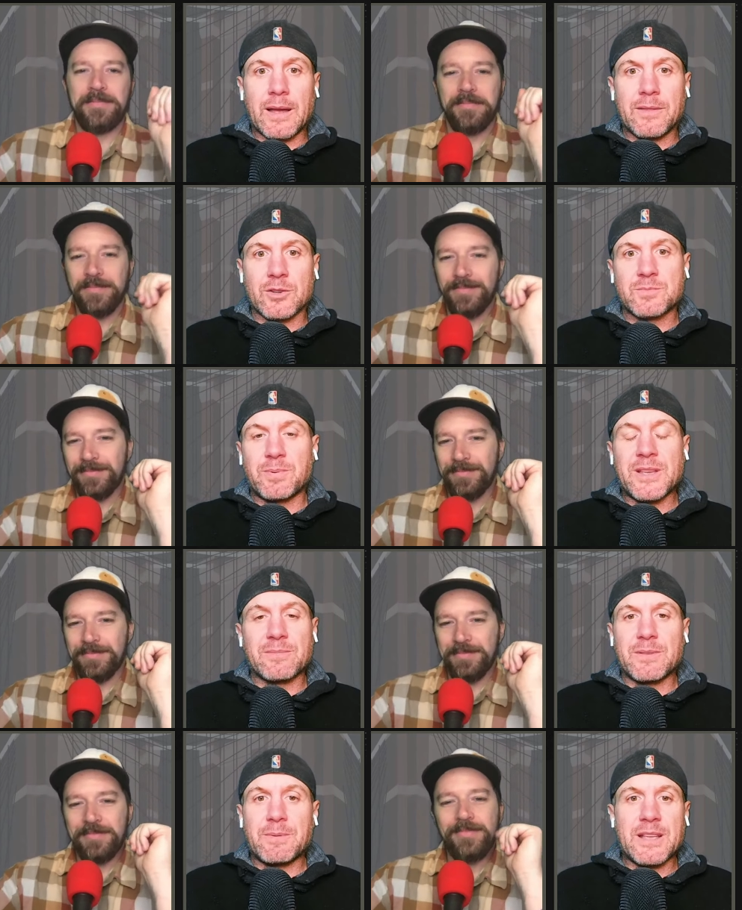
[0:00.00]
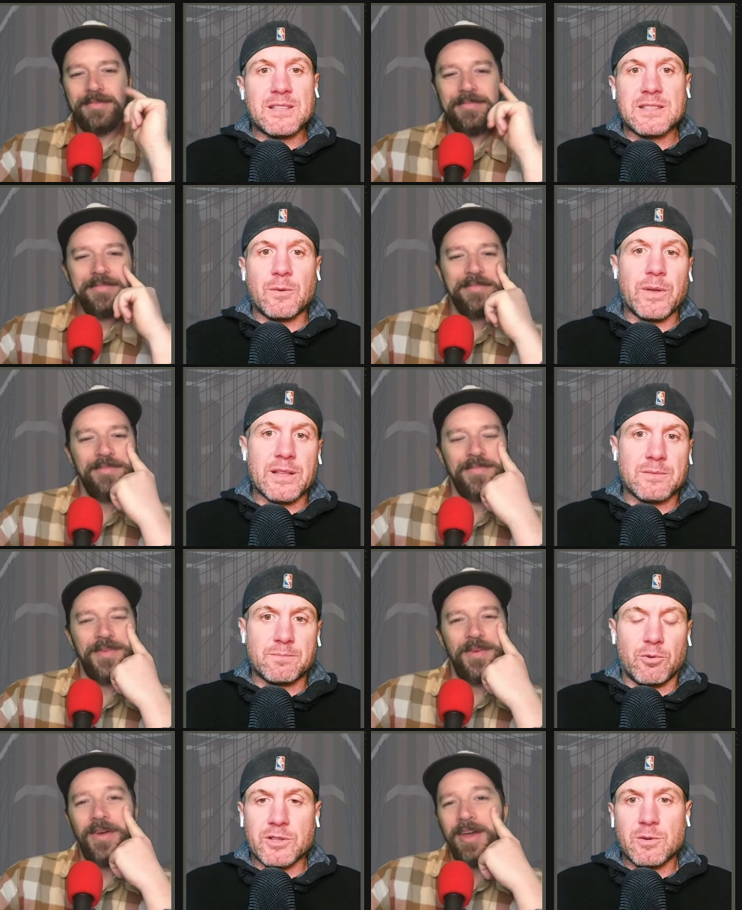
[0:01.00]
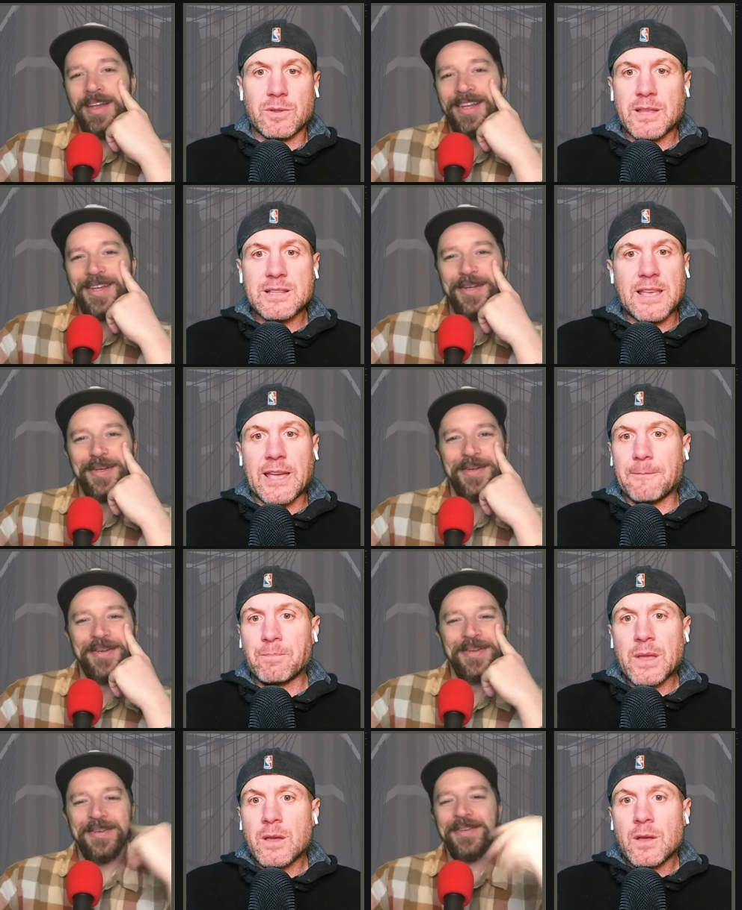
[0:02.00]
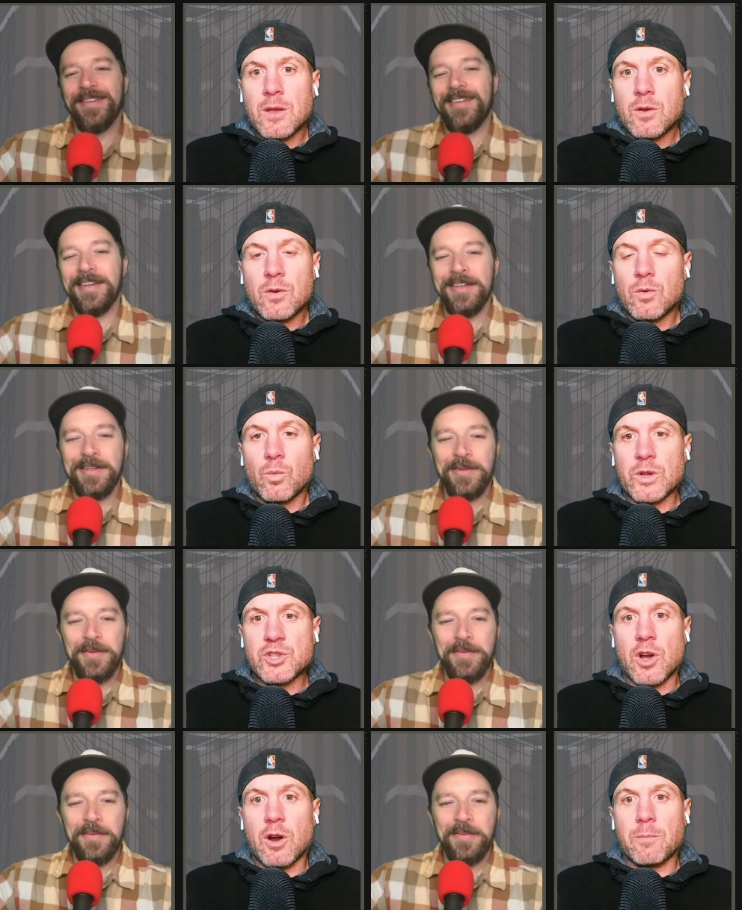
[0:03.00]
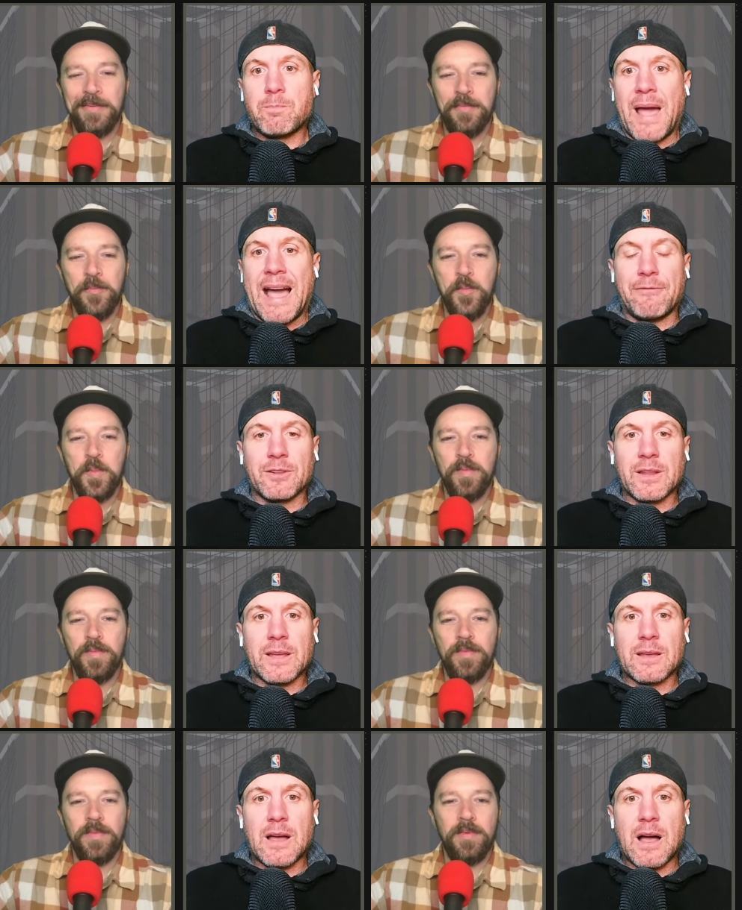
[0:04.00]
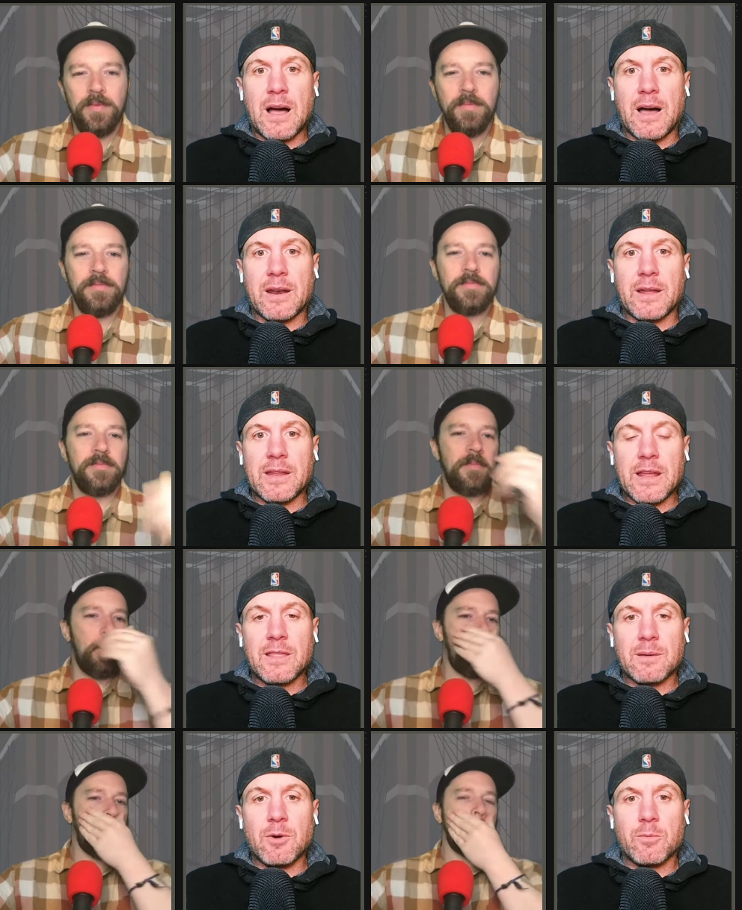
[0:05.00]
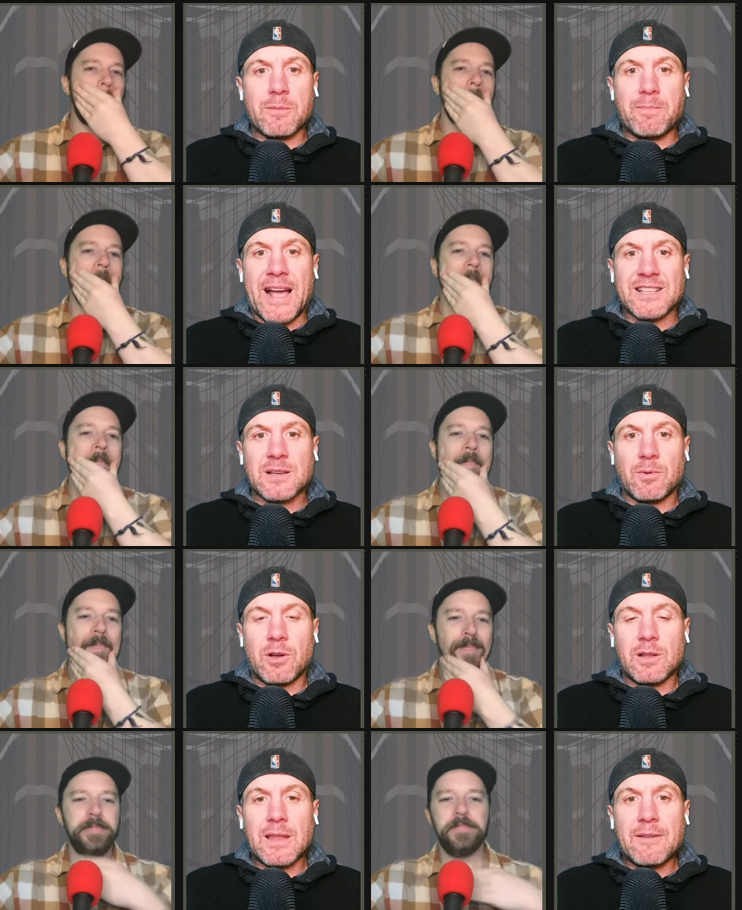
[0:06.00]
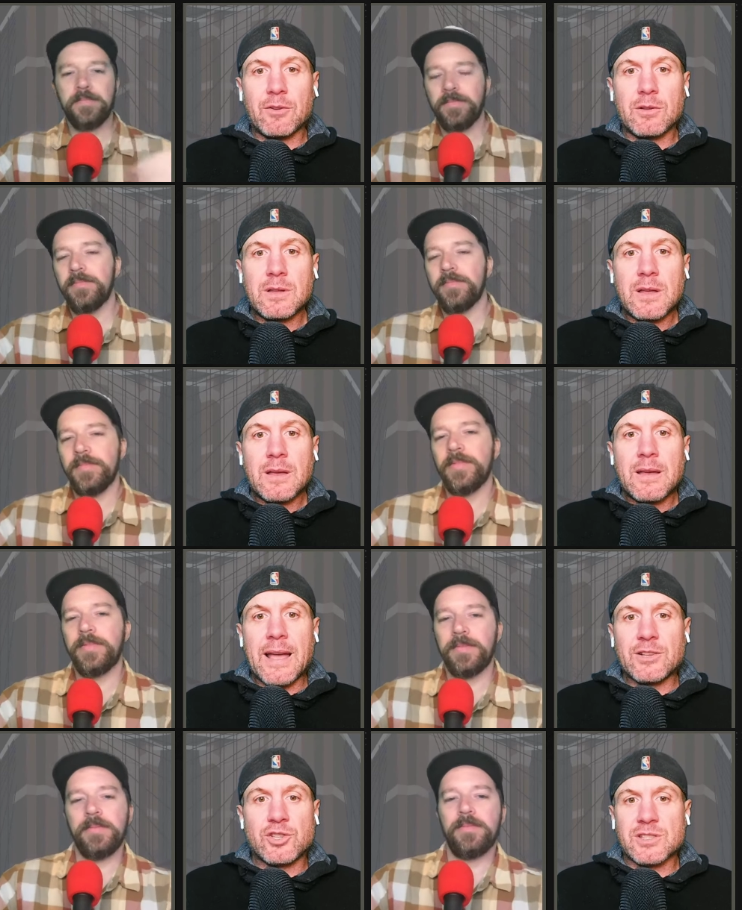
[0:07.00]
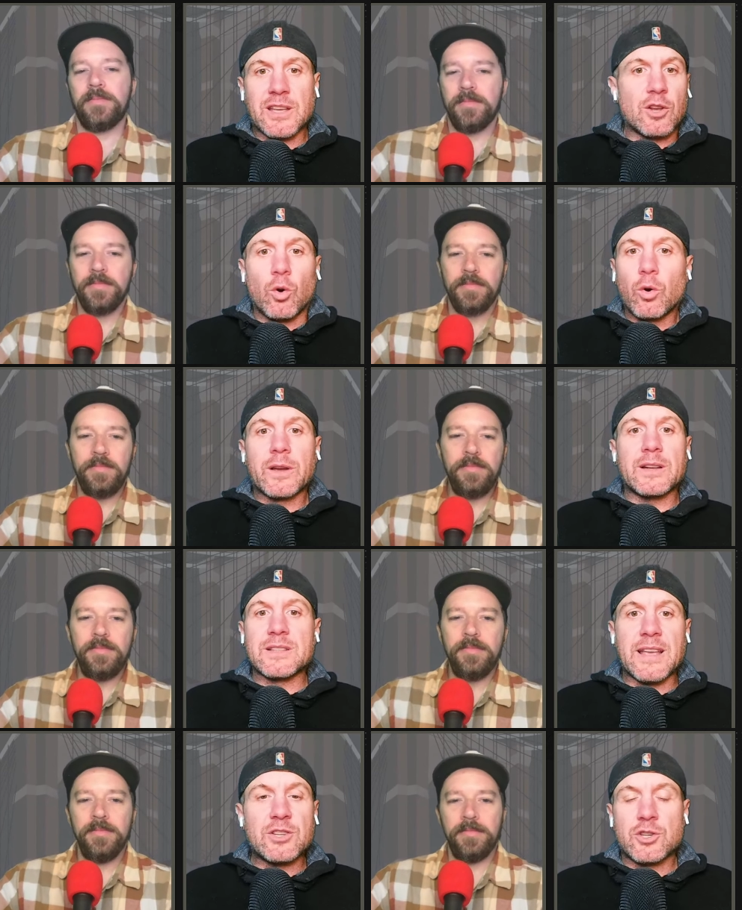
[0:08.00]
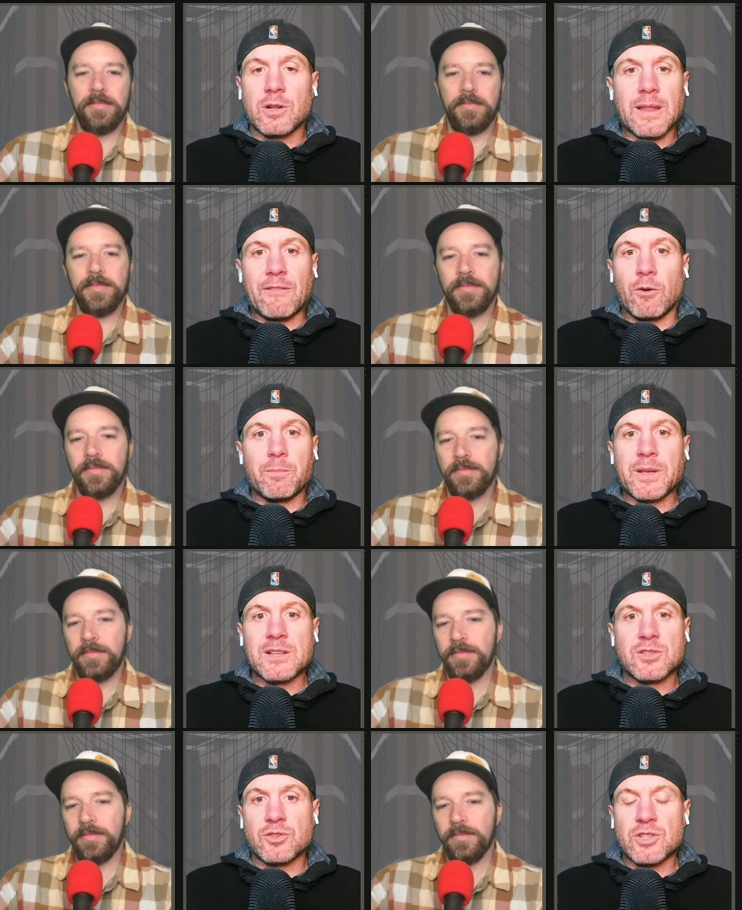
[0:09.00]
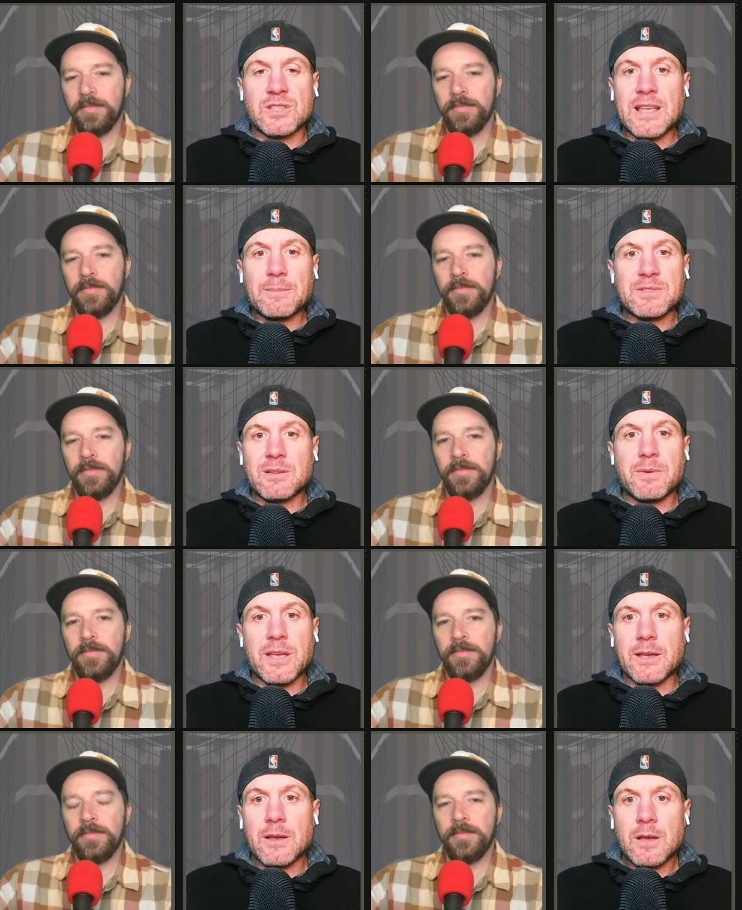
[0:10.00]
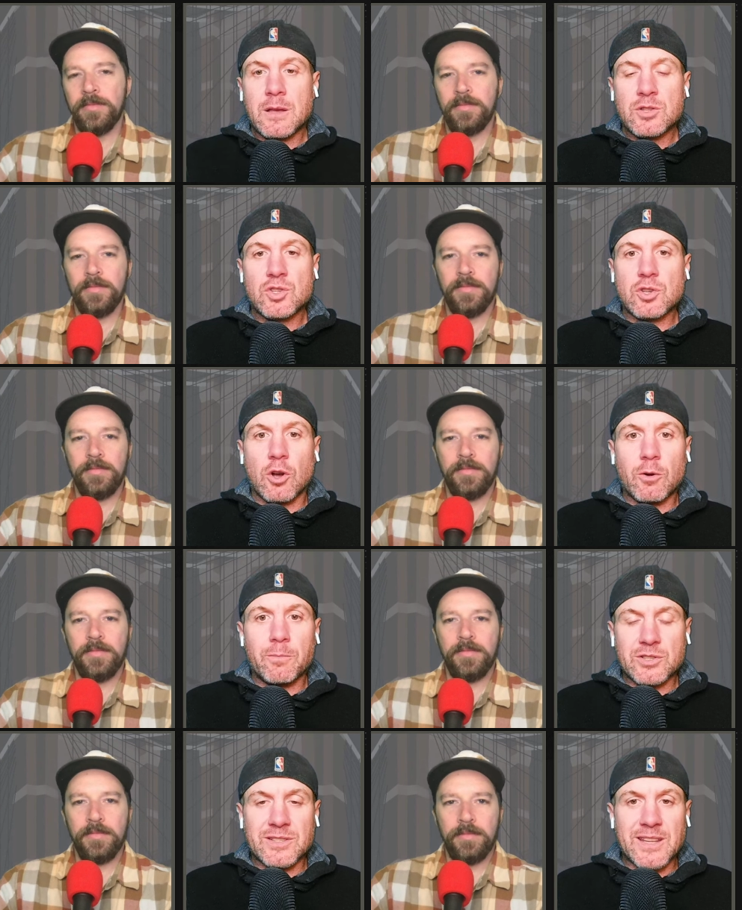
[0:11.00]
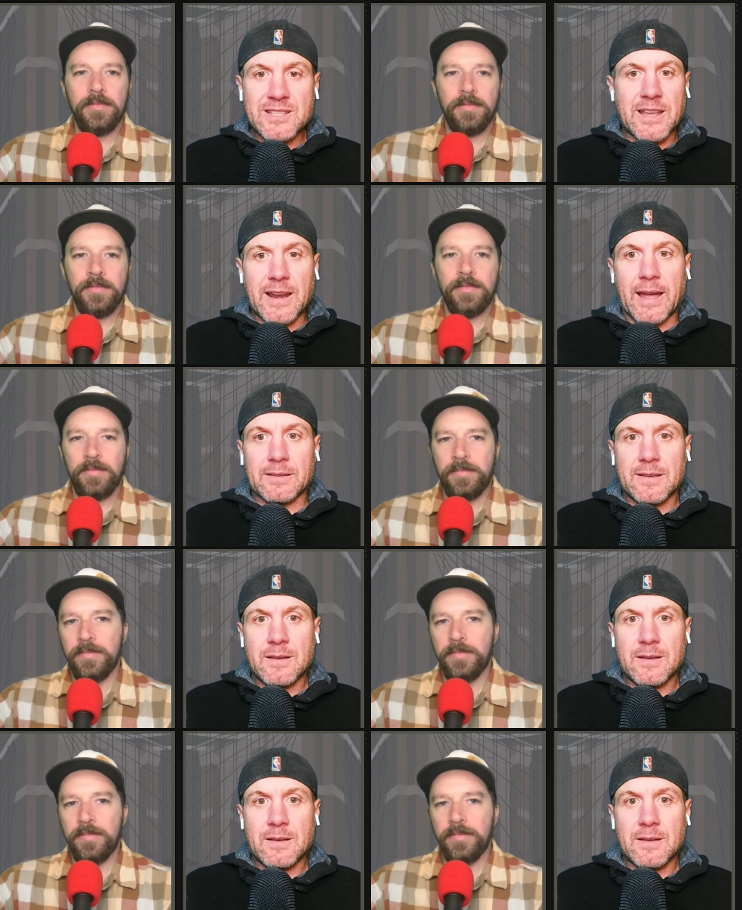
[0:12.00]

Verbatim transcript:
Speaker 1: And there's pieces that we can point to in this game, which are baffling on an in the moment basketball level and just like an organizational level, because there just seems to be so much disconnect